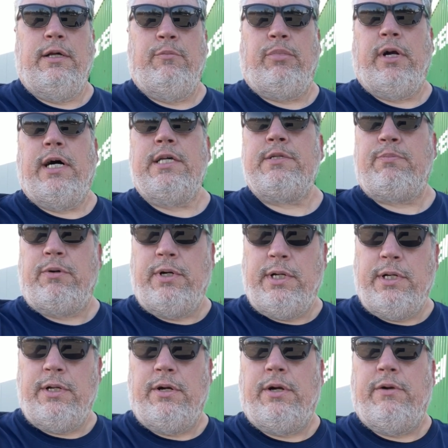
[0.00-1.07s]

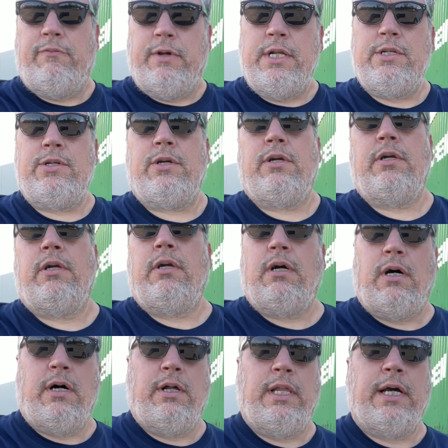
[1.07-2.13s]
prospering your adventure,
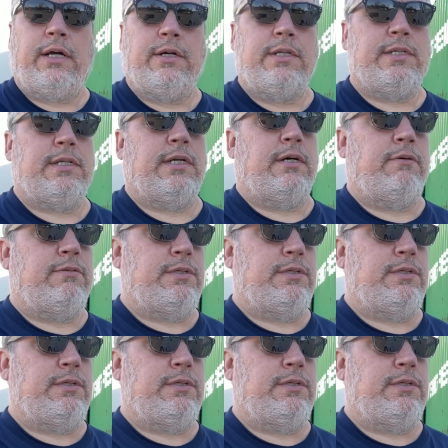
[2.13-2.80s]
all that good stuff.